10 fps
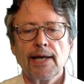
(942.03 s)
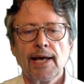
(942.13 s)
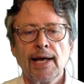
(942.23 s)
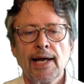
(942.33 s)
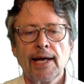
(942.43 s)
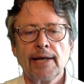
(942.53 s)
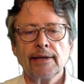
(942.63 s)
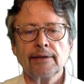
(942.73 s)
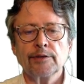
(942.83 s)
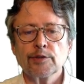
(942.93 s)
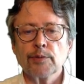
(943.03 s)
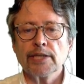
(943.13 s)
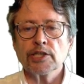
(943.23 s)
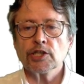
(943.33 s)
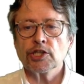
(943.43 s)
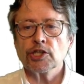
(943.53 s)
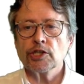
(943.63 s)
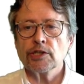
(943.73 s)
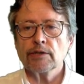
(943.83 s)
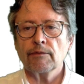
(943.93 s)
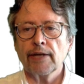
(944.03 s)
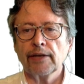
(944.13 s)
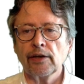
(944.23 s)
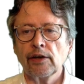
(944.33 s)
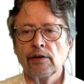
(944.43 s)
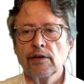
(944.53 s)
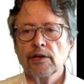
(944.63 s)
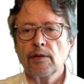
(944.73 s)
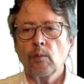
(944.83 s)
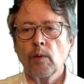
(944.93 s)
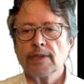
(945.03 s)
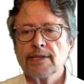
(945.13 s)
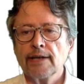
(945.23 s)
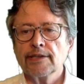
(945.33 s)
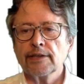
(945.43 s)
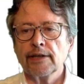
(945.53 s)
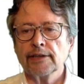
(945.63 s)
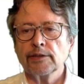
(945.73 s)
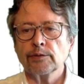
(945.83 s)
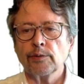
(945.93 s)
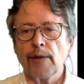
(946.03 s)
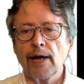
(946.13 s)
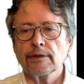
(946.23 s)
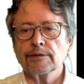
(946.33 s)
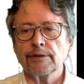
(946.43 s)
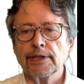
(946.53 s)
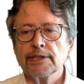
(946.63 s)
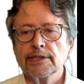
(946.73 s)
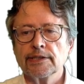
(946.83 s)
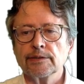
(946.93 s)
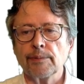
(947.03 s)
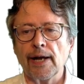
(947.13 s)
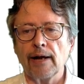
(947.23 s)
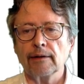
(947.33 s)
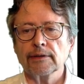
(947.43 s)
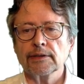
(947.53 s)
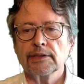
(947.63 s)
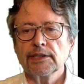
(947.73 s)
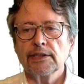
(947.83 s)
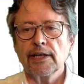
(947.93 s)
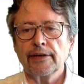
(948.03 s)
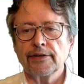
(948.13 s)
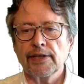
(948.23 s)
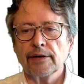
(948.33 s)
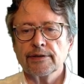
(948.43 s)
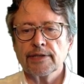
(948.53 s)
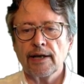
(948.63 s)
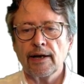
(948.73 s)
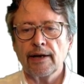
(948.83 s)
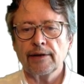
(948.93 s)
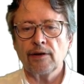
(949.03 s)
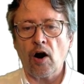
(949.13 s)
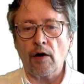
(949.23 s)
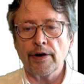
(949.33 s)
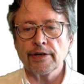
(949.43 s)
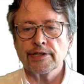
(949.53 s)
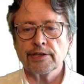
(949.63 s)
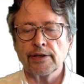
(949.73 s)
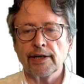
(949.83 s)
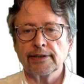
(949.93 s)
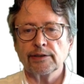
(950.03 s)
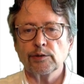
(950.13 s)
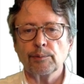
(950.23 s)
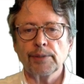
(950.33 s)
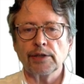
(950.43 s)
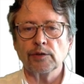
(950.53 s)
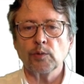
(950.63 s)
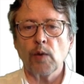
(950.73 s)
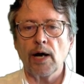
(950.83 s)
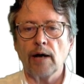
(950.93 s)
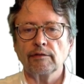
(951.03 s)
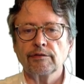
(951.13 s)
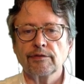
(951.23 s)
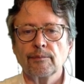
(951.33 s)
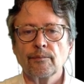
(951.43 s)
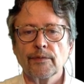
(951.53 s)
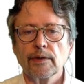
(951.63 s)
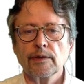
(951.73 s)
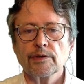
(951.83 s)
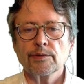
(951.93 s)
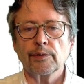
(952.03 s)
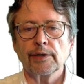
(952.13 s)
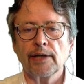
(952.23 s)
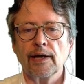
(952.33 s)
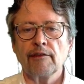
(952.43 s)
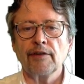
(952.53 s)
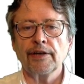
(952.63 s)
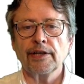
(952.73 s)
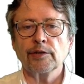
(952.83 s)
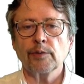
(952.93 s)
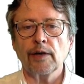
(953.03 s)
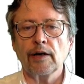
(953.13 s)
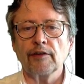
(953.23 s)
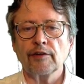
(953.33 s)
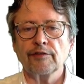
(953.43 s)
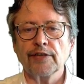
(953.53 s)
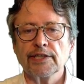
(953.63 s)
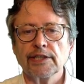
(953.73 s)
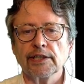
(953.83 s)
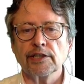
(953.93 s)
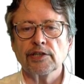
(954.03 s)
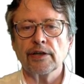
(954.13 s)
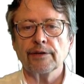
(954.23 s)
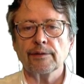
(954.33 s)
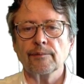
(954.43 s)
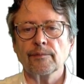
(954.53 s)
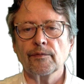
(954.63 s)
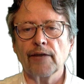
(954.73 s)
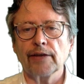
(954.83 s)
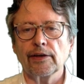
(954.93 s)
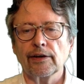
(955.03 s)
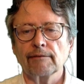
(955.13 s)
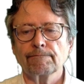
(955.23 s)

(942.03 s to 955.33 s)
And the switch, right here, one side is connected to ground, so this is ground, and the other side, orange, is connected to pin 12. So 11 and 12 are facing each other, right here.